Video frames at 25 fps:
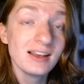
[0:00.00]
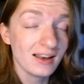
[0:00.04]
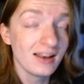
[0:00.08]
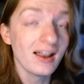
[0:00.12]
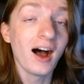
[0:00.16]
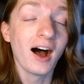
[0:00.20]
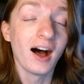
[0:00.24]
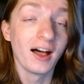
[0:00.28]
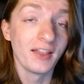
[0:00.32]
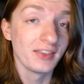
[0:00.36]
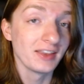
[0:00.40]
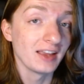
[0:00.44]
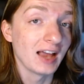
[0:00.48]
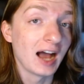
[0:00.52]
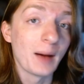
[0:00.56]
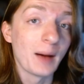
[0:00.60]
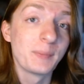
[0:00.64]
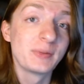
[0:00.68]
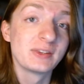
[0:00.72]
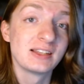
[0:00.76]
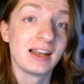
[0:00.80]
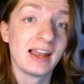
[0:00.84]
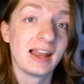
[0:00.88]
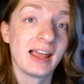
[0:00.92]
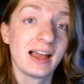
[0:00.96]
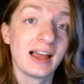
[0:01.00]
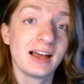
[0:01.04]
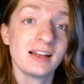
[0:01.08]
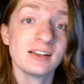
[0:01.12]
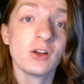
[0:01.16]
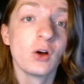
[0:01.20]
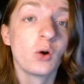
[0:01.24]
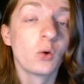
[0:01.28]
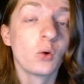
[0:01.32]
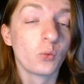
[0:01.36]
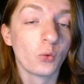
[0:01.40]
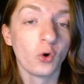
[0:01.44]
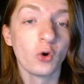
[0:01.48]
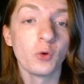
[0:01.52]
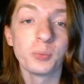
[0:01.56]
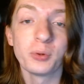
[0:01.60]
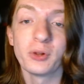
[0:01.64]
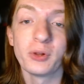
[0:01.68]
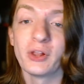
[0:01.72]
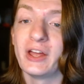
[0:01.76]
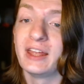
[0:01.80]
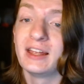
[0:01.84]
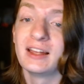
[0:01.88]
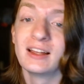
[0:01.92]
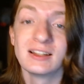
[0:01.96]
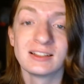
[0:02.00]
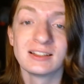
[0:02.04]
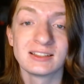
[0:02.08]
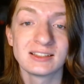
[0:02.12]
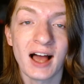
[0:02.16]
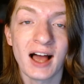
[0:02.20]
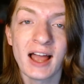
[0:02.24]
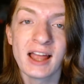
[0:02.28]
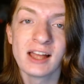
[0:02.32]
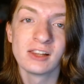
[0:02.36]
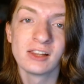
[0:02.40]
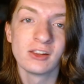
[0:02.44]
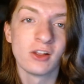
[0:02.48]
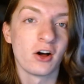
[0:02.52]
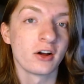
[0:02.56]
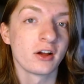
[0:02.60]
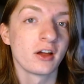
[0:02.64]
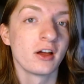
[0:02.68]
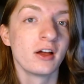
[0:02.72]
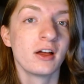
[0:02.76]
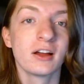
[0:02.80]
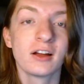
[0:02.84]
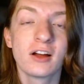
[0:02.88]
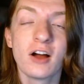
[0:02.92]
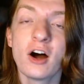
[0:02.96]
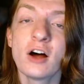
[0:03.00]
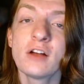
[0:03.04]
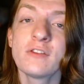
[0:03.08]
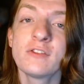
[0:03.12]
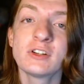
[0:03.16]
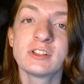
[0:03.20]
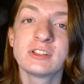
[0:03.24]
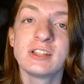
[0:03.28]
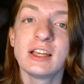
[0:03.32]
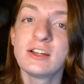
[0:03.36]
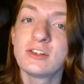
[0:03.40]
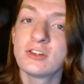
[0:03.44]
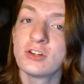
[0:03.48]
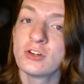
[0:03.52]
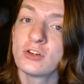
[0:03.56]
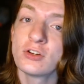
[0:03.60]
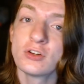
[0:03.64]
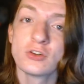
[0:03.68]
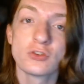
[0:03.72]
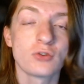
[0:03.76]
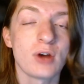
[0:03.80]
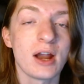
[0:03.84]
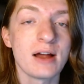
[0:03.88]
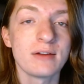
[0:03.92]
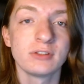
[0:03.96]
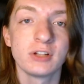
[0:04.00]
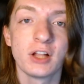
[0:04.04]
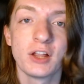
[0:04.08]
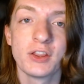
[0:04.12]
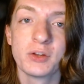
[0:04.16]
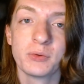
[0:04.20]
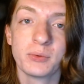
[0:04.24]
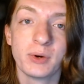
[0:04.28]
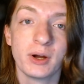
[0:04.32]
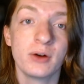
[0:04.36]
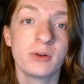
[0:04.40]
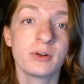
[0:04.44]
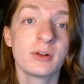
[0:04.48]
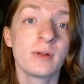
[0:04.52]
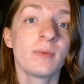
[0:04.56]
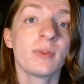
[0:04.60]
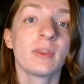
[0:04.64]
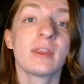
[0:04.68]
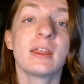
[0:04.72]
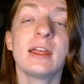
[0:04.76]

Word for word: On the opposite hand, role-playing, dialogue, conversation, travel on the road.